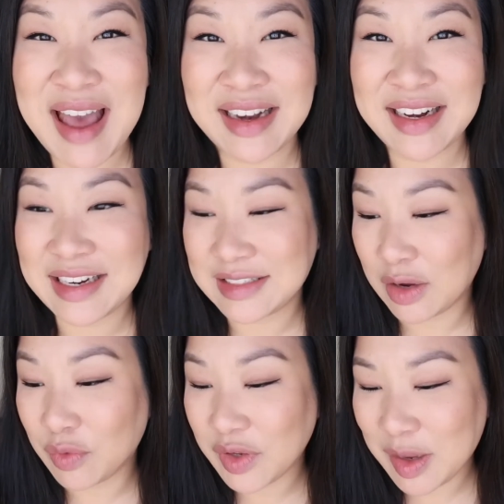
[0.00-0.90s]
and it is
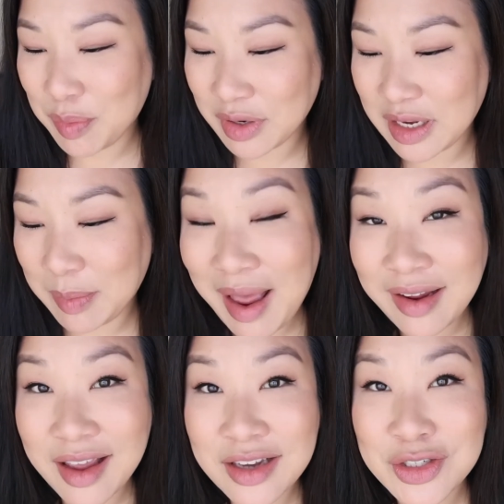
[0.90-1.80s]
a really pretty
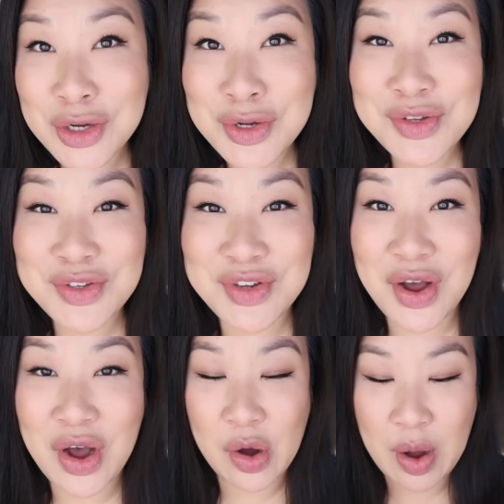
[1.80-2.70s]
package,
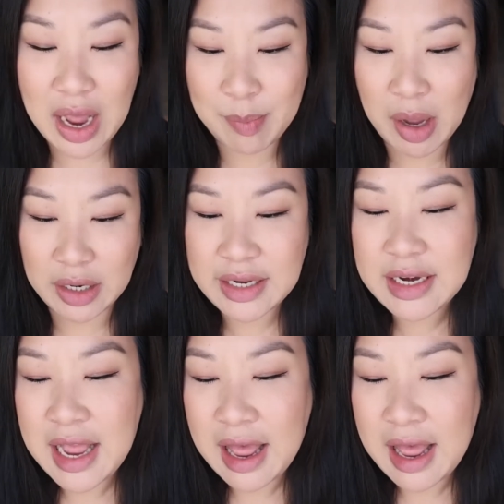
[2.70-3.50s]
so I bought it.